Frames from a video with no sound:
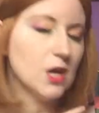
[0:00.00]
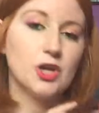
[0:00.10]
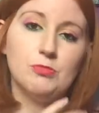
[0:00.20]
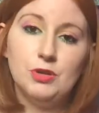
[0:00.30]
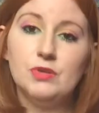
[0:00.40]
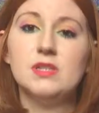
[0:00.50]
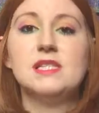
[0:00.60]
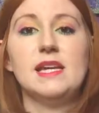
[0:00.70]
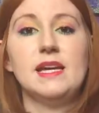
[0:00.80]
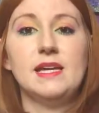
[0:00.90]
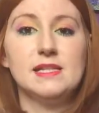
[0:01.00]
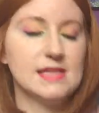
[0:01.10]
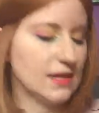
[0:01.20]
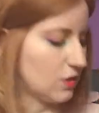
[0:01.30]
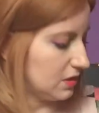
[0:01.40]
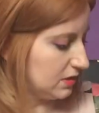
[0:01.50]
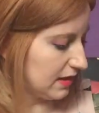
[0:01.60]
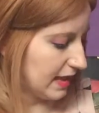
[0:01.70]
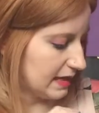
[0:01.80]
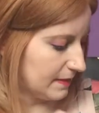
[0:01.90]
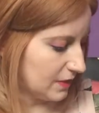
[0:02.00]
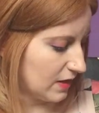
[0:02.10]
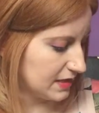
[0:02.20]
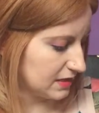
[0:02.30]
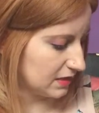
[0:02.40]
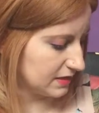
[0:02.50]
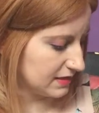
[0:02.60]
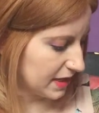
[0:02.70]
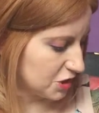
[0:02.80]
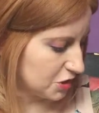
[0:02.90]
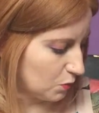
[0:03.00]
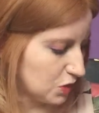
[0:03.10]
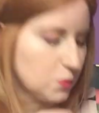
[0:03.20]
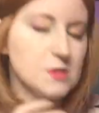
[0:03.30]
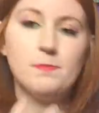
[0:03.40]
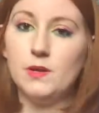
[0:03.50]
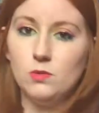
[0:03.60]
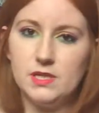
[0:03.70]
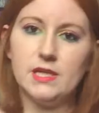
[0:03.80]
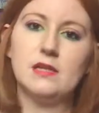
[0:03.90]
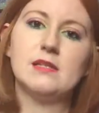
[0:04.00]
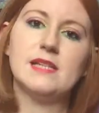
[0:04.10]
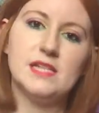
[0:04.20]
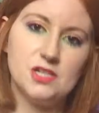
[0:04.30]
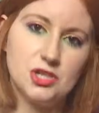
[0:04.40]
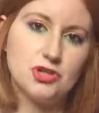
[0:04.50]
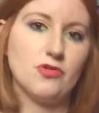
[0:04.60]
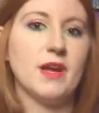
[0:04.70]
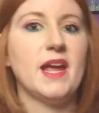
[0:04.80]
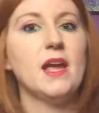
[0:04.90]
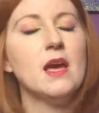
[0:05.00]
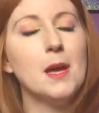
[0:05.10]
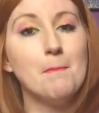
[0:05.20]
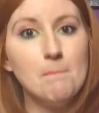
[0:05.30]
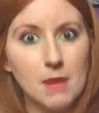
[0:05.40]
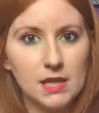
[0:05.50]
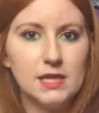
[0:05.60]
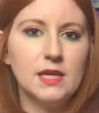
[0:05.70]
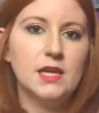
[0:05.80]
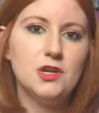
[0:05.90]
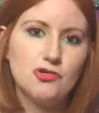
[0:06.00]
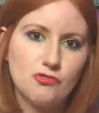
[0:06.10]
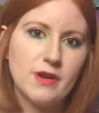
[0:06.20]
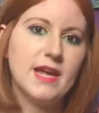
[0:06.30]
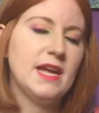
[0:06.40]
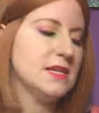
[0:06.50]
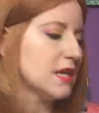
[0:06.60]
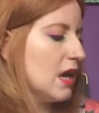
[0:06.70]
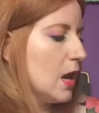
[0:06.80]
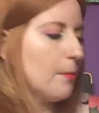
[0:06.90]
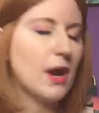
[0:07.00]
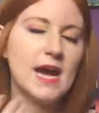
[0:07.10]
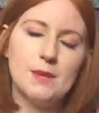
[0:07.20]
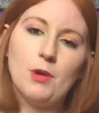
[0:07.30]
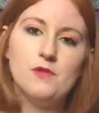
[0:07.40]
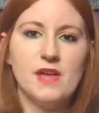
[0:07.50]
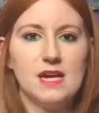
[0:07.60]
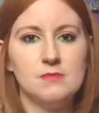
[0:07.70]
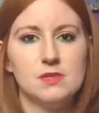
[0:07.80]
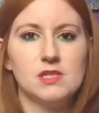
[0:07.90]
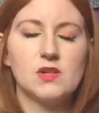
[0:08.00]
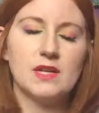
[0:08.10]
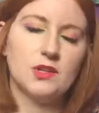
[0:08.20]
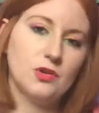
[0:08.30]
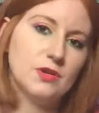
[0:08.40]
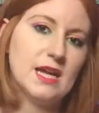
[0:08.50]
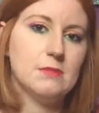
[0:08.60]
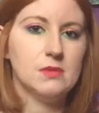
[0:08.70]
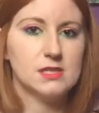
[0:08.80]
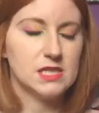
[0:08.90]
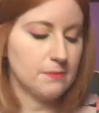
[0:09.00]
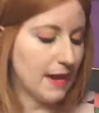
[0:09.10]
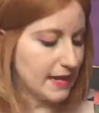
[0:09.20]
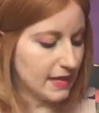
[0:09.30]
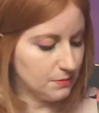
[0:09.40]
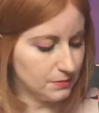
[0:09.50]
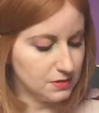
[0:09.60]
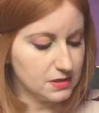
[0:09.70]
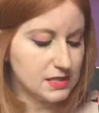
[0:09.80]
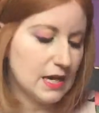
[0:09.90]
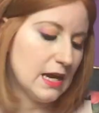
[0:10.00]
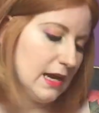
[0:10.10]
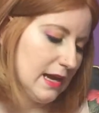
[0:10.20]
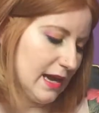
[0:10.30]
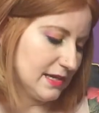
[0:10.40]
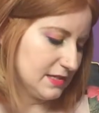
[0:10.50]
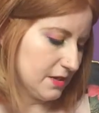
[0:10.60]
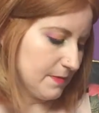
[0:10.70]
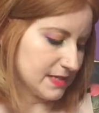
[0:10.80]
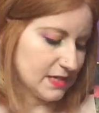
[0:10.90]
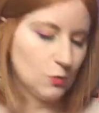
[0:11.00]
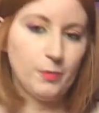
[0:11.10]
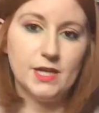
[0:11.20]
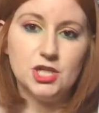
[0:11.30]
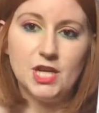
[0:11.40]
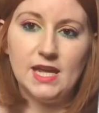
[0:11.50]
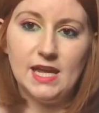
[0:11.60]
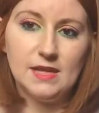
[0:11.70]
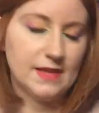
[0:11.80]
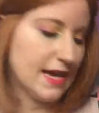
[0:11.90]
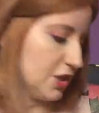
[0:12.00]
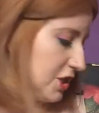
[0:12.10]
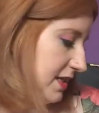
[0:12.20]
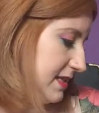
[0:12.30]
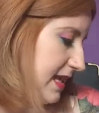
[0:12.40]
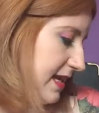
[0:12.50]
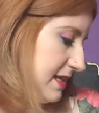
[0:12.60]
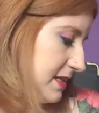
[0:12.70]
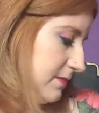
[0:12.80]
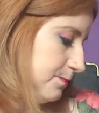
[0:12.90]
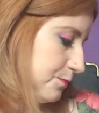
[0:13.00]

communities, that kind of thing. And then I had another section which was buildings, industry, money, greed. But I had both elements. So I had the good elements and the bad elements. And there's a little picture here that actually says,